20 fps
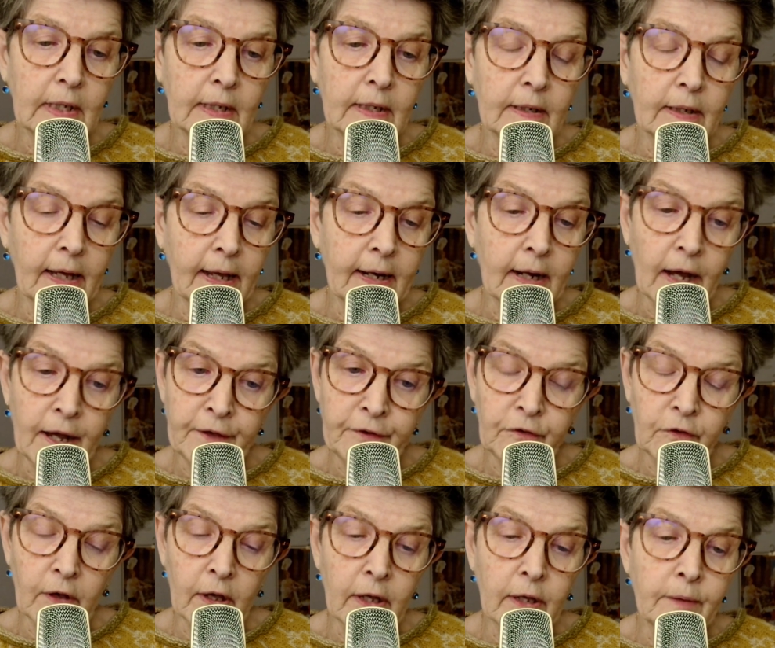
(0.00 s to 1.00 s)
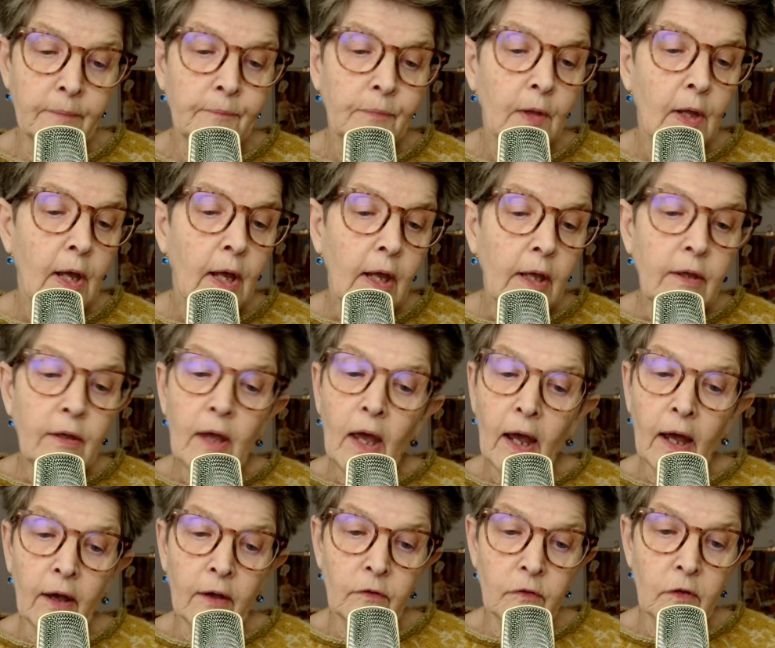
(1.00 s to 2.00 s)
And I say,
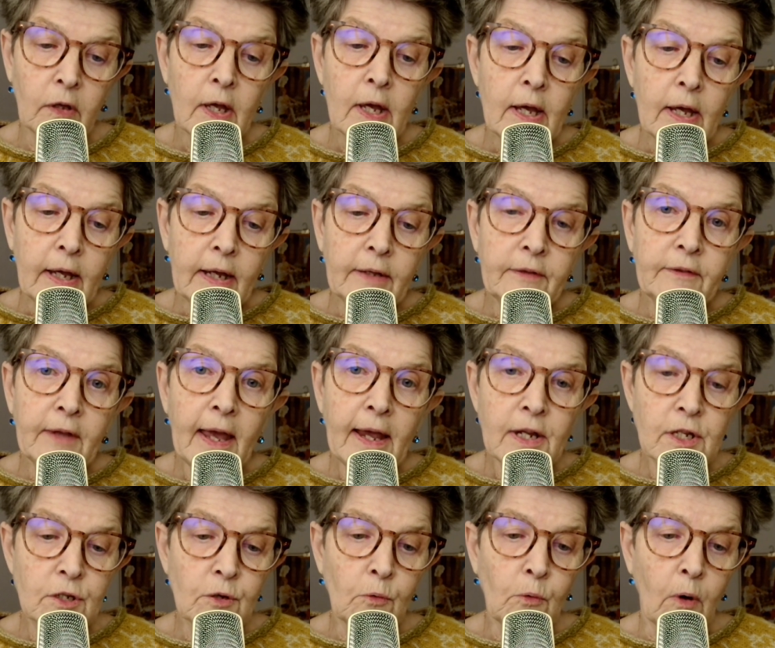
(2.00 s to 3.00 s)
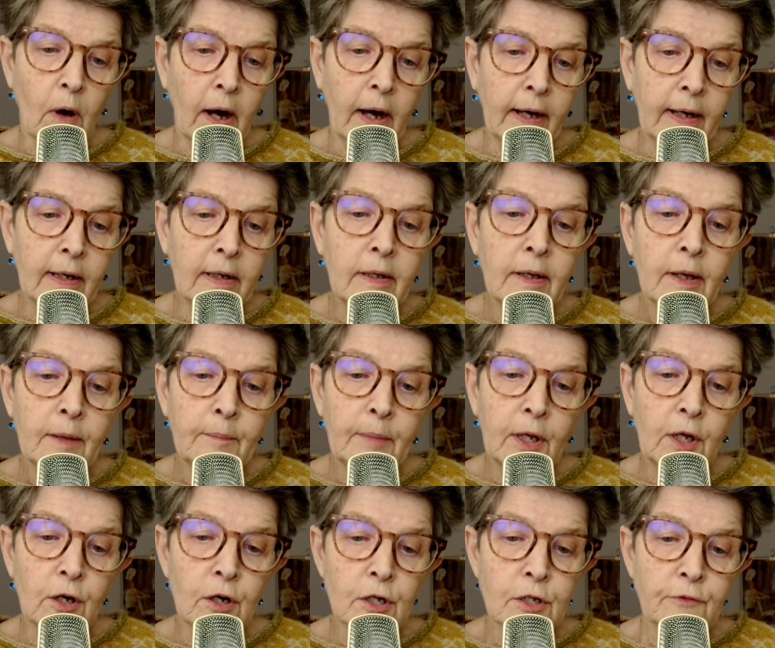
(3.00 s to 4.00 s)
yes, it takes a while,
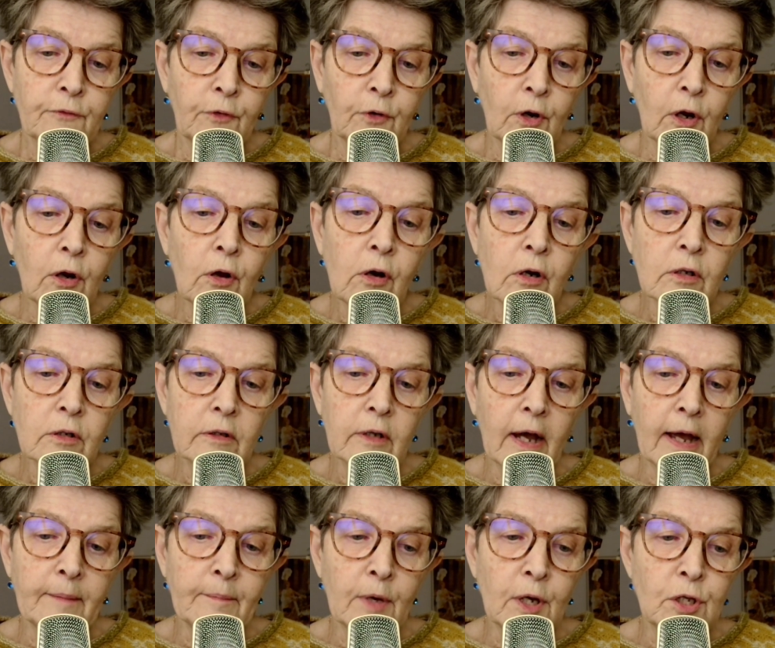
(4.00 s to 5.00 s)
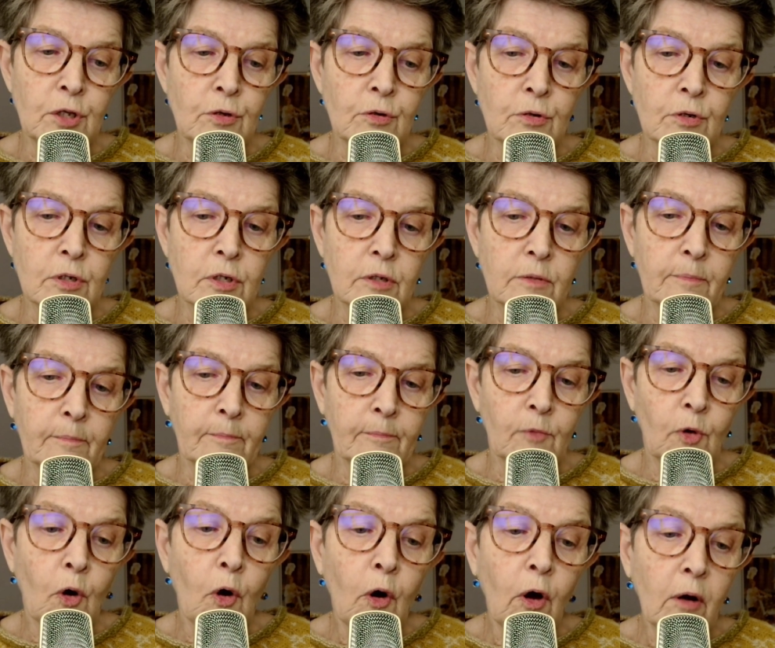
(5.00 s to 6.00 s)
because for a long time I used
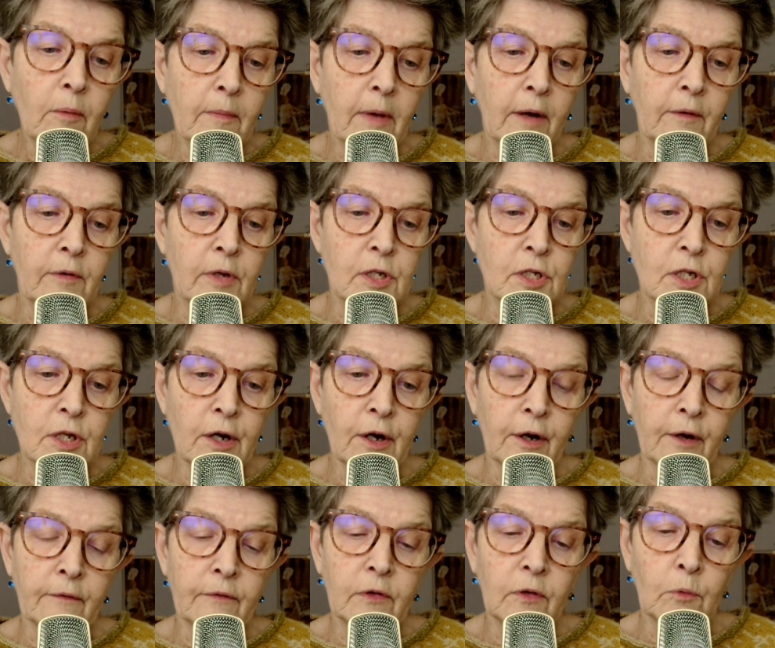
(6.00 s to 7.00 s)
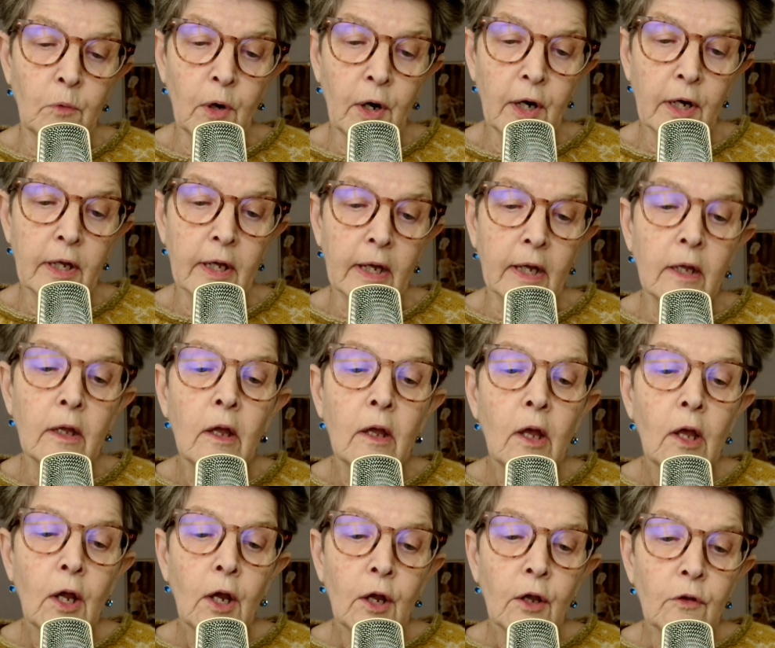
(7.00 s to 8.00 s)
all my reserves working,
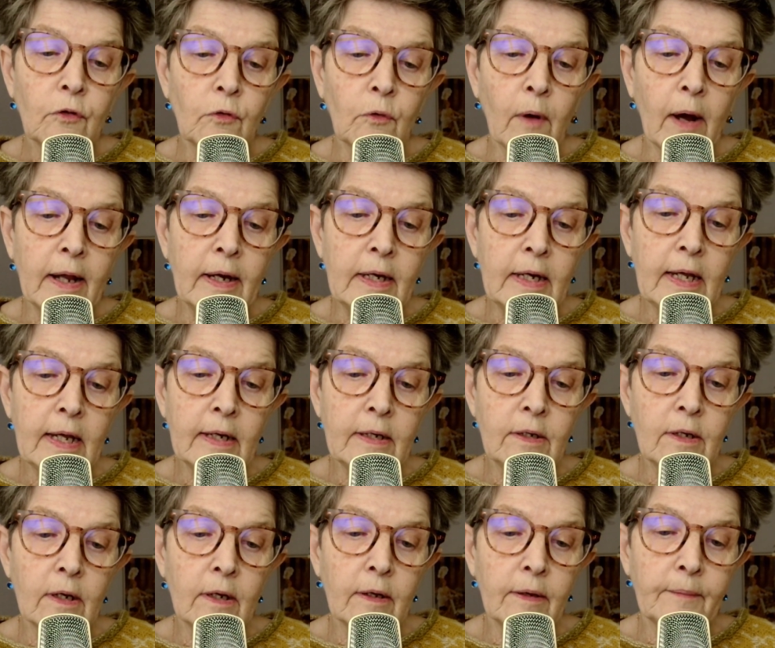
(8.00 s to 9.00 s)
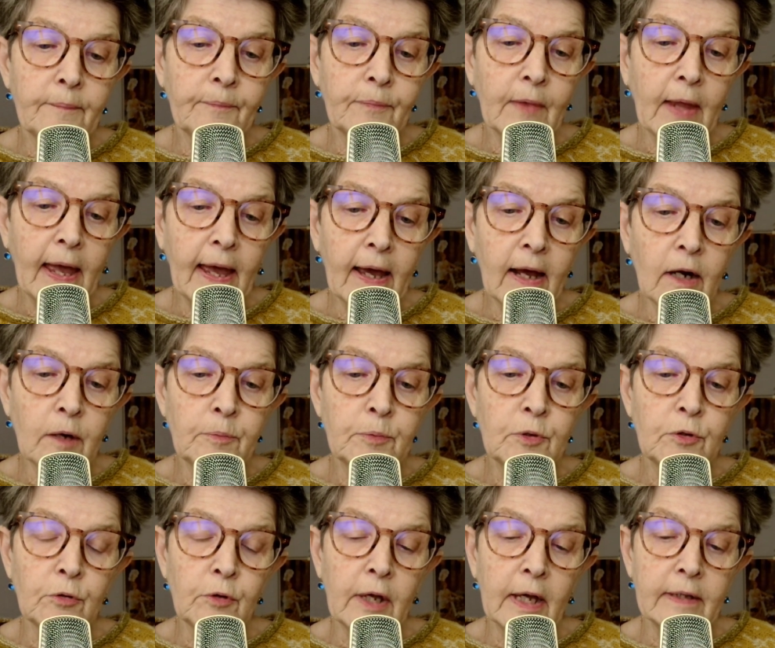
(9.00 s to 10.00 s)
so I need help
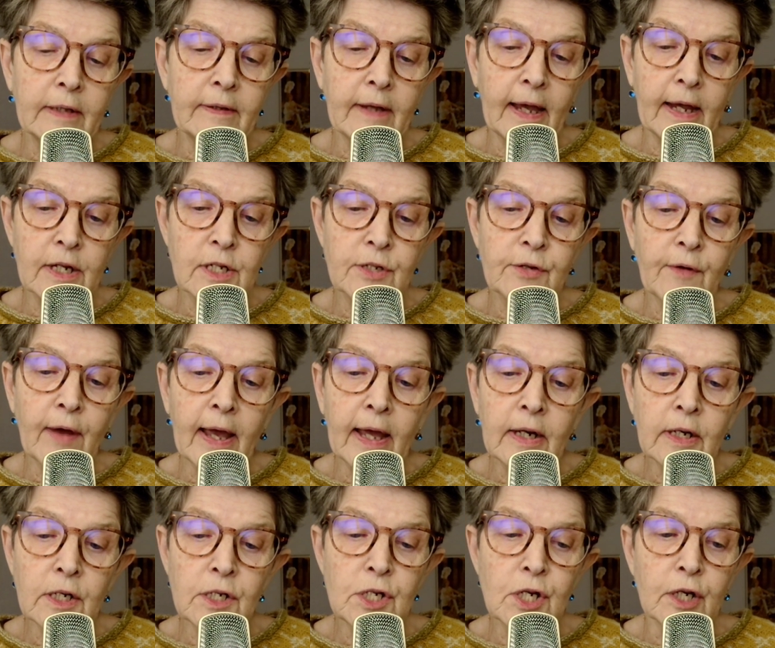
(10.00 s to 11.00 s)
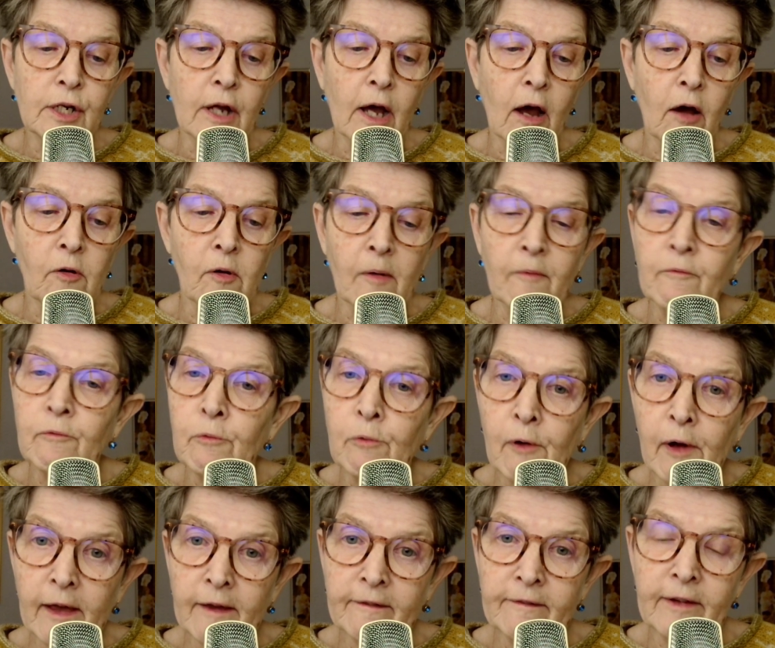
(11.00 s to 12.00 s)
to get extra energy now. I'm
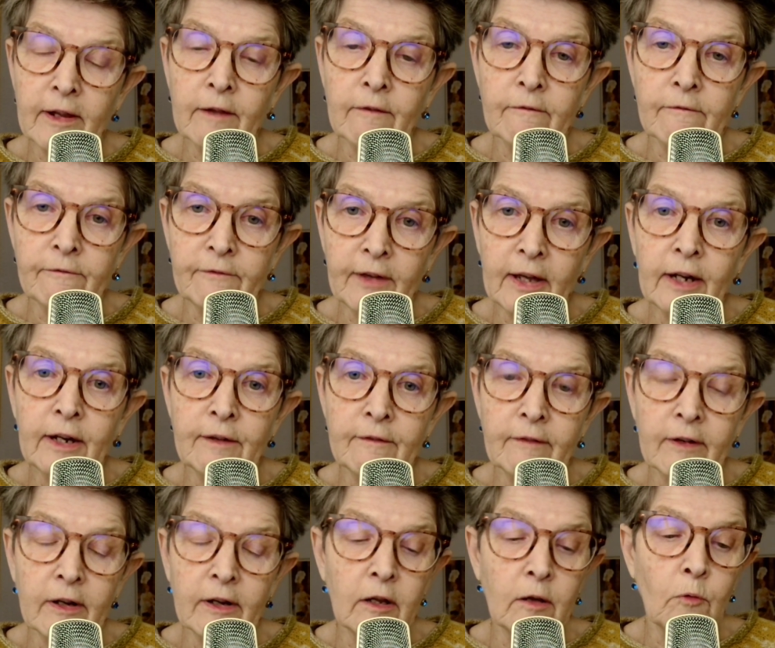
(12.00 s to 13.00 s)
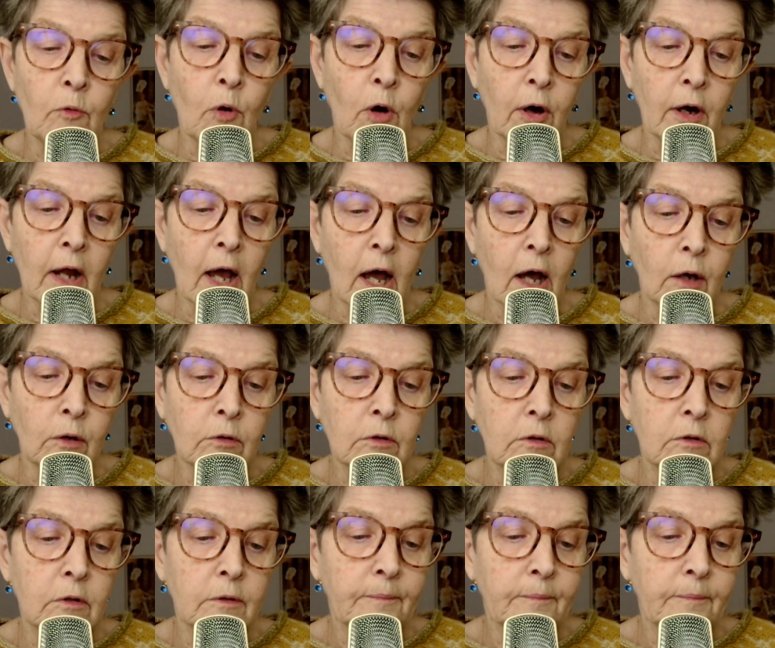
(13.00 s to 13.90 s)
very, very, very worn out.